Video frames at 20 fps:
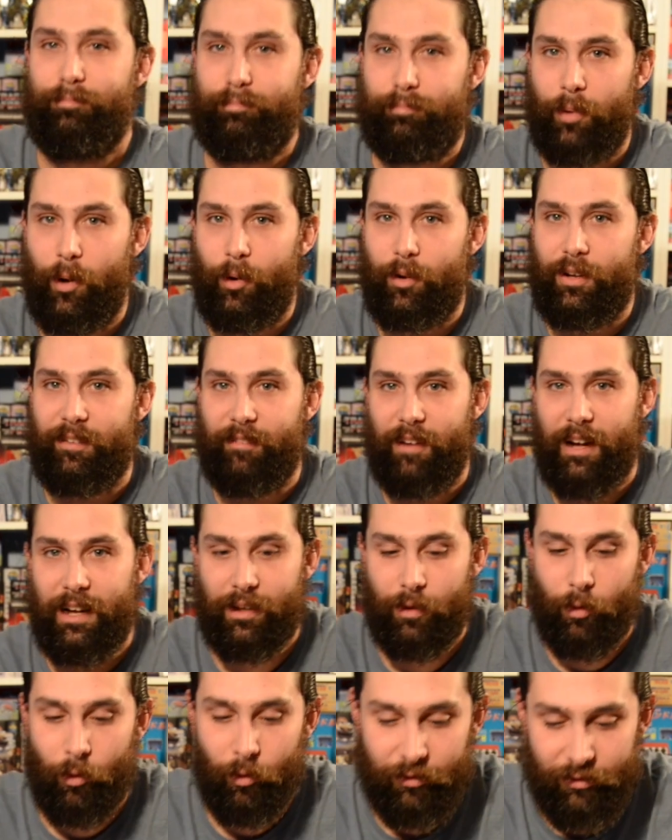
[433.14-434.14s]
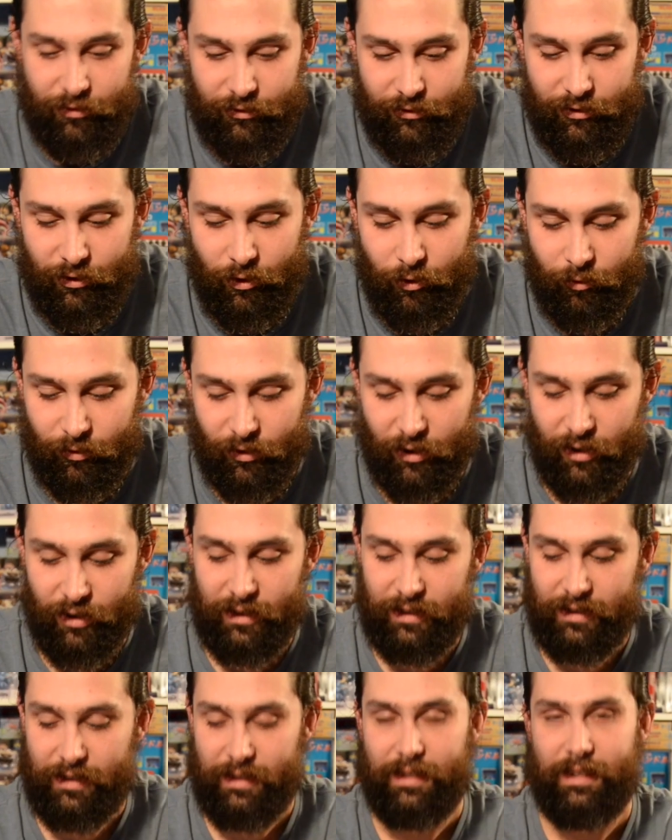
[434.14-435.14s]
Pokemon Gold and Silver.
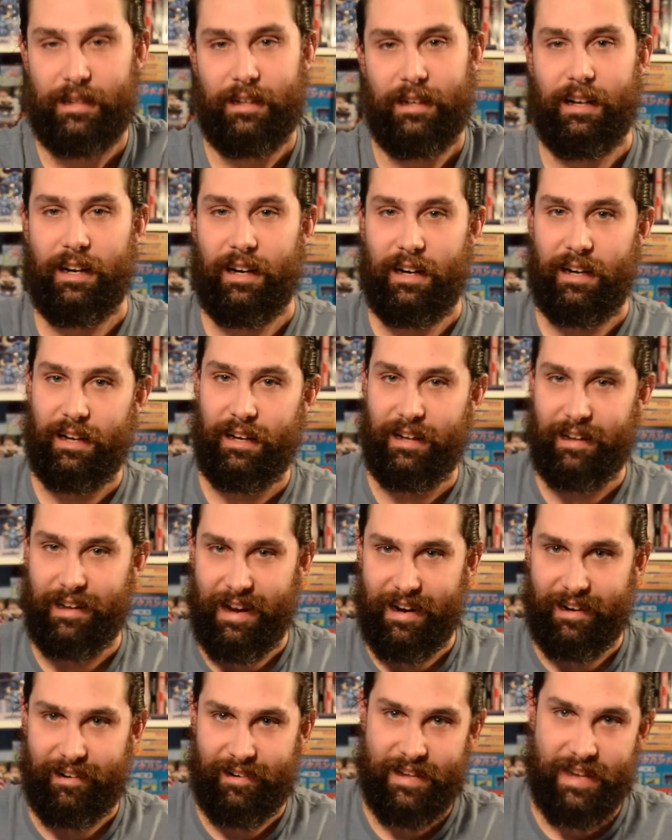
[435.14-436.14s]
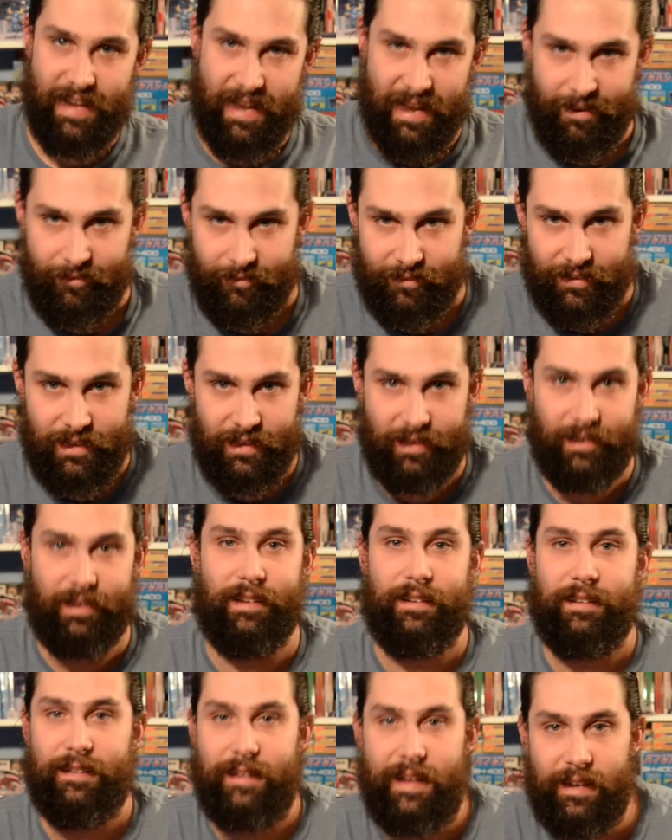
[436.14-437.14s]
I already have the
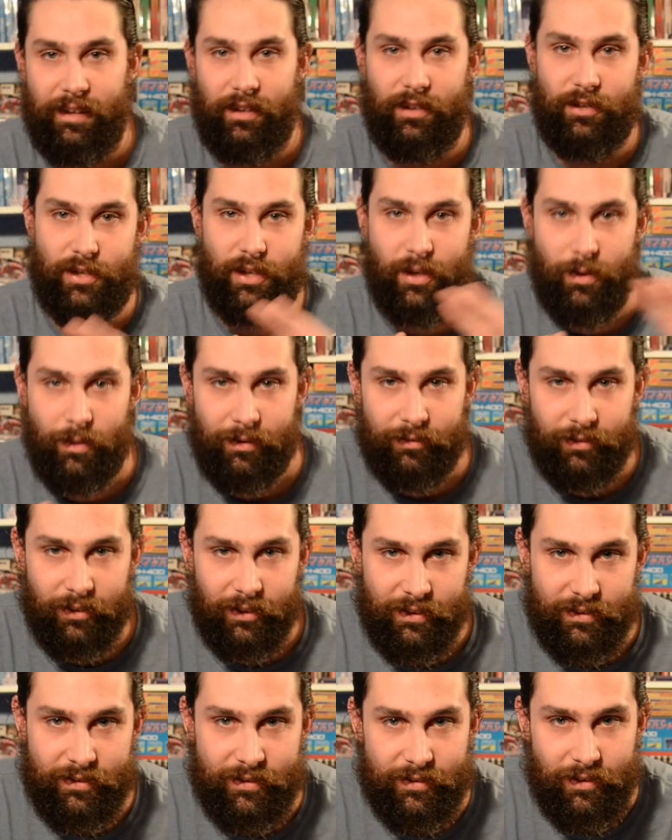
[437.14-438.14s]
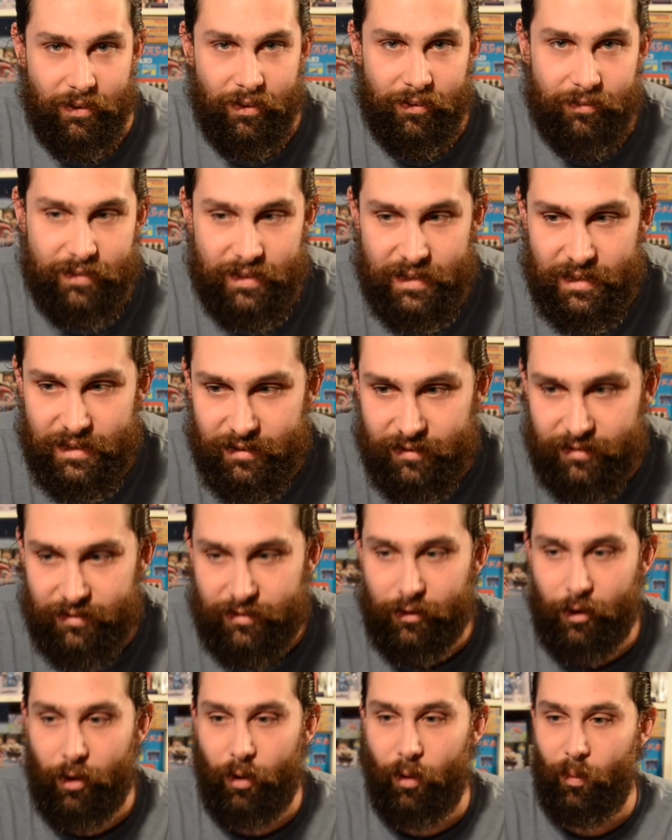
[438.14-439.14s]
English equivalents of these,
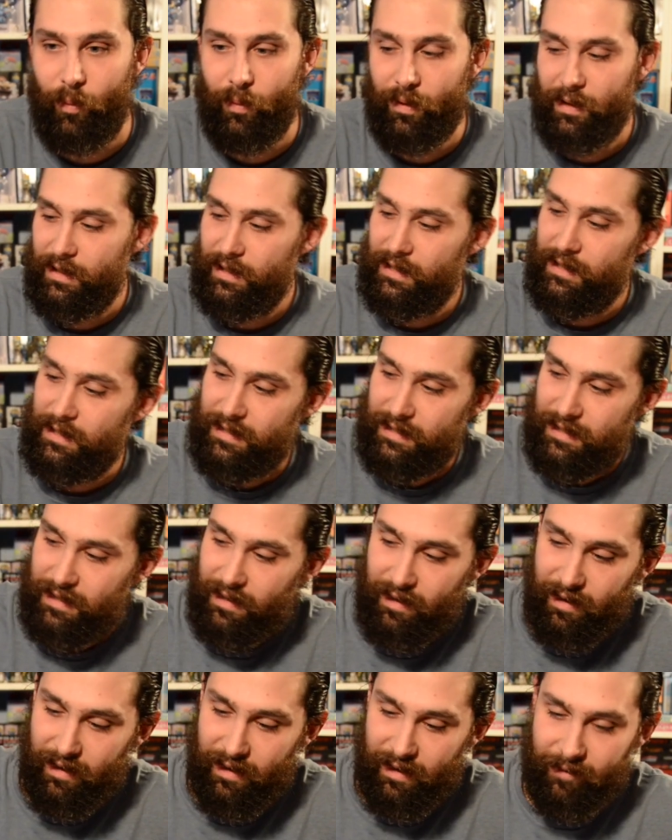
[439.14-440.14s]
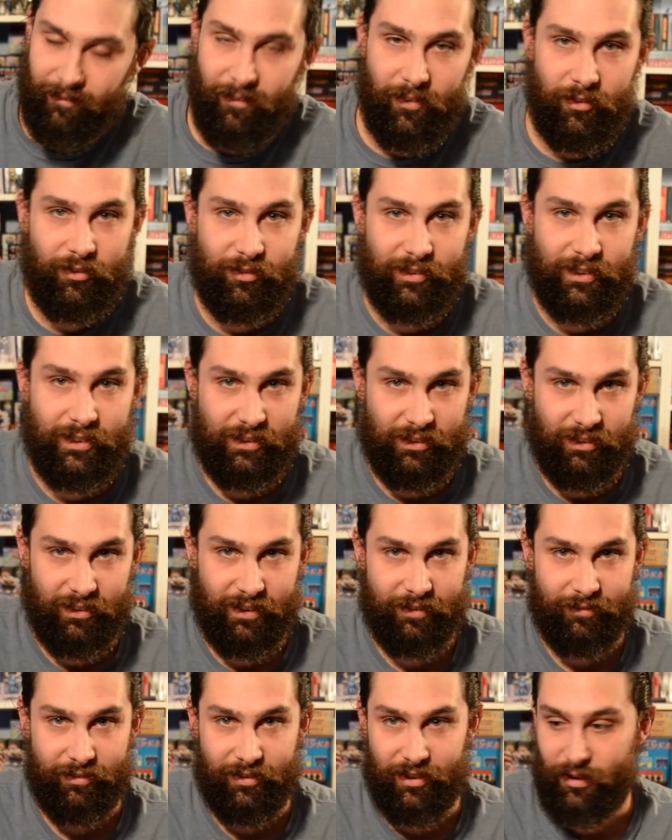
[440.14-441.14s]
so I wasn't really
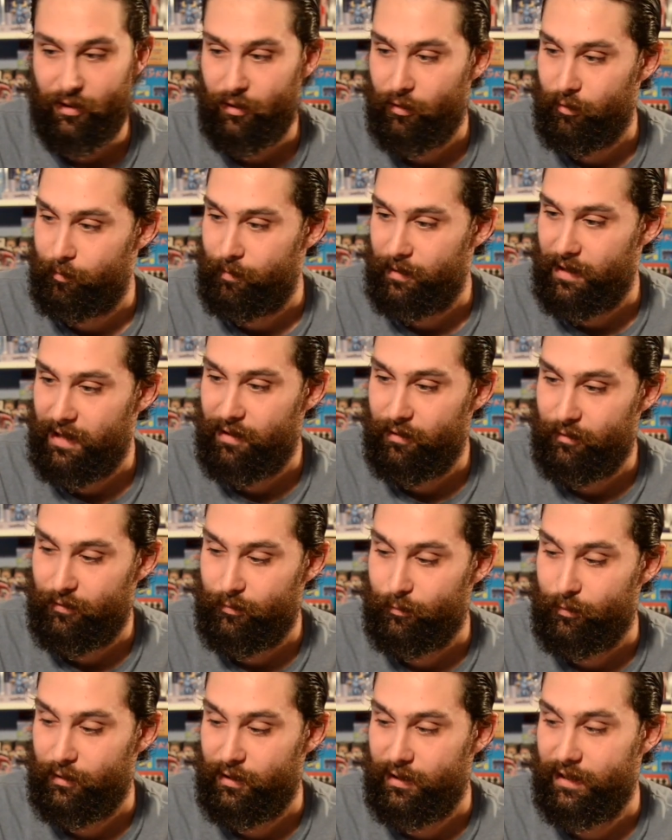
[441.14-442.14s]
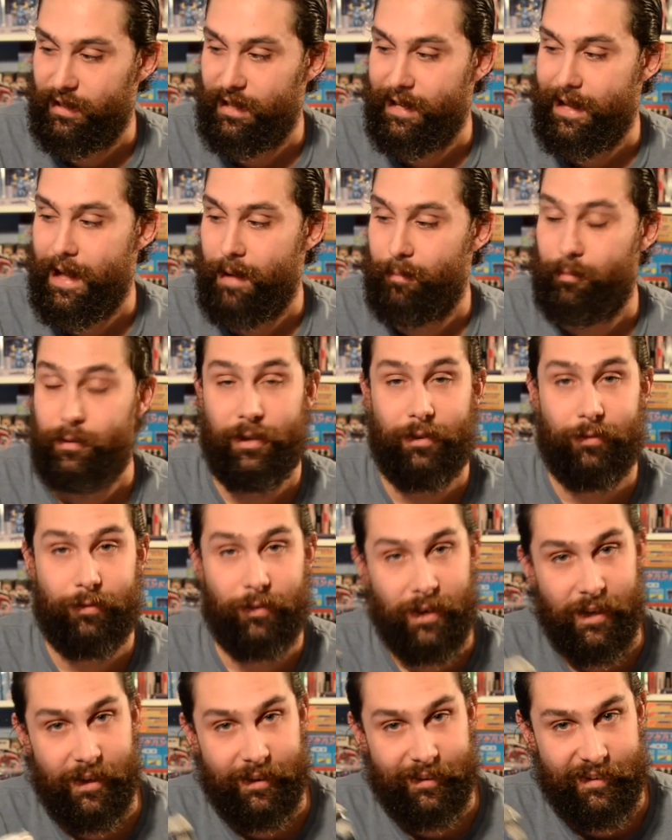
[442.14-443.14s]
looking for those, but I was really happy to
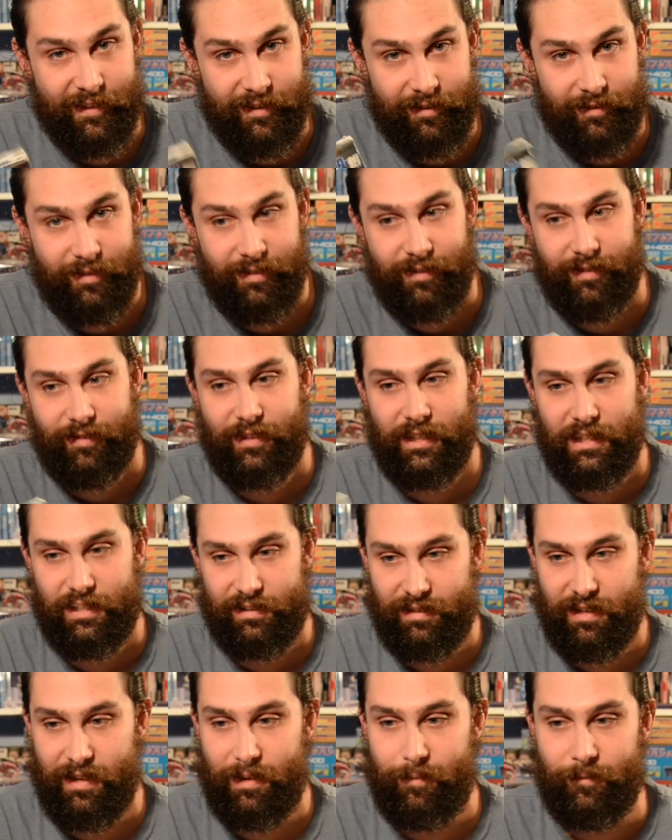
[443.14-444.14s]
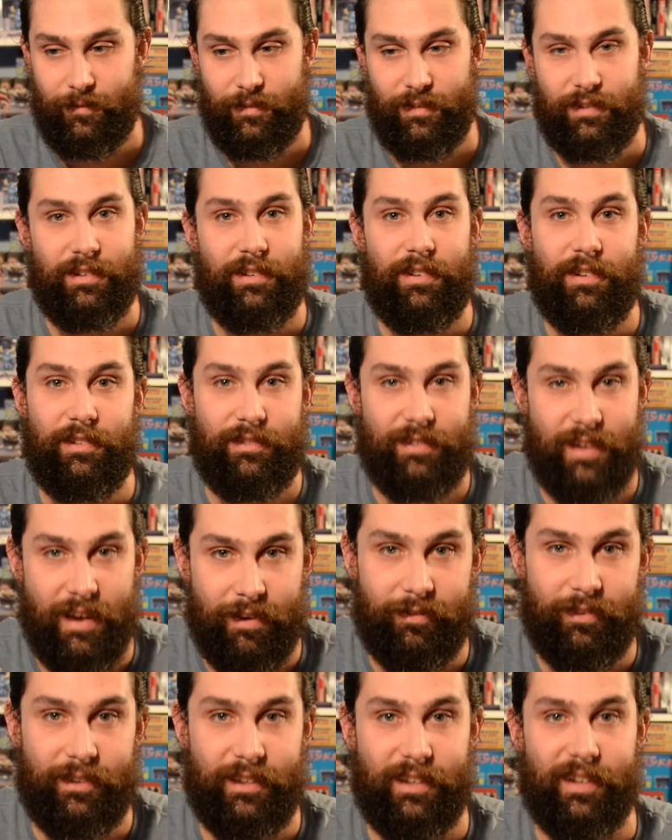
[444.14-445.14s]
find these because I'm
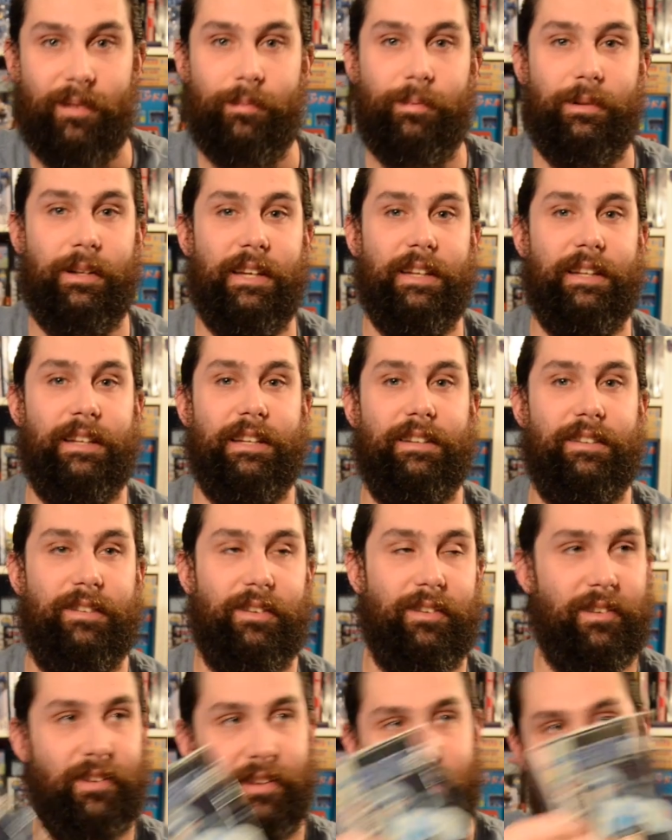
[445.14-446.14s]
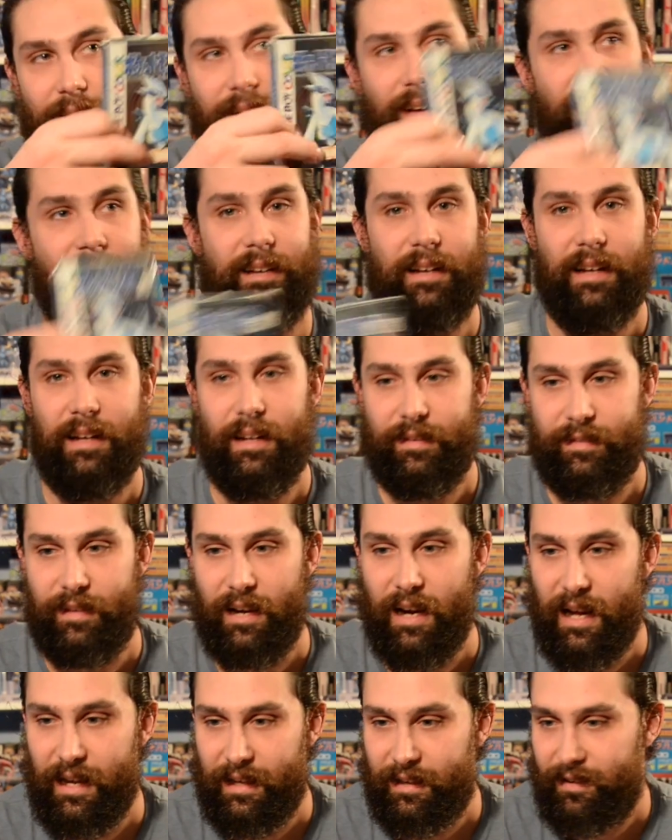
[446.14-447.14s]
definitely going to play these on the
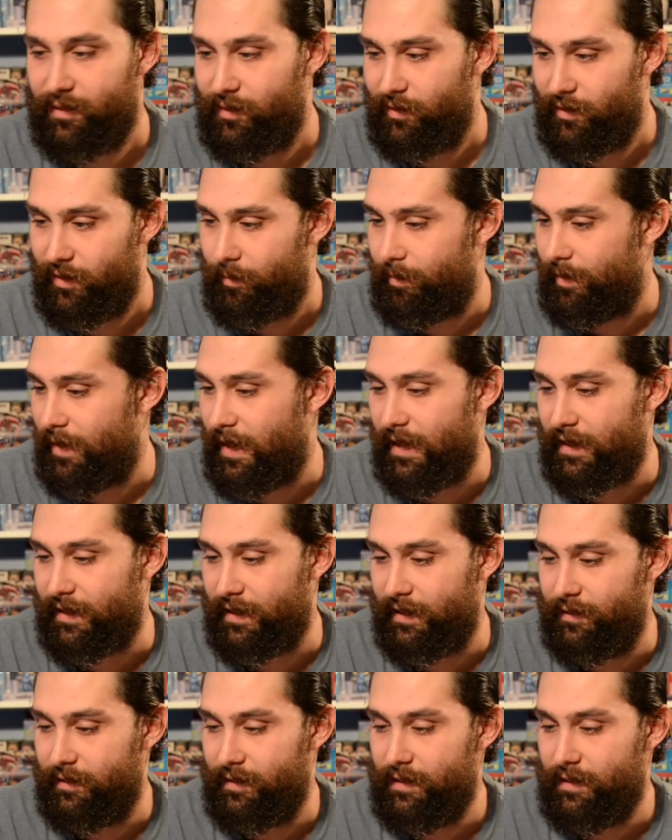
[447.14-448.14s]
dock, on the Pocket.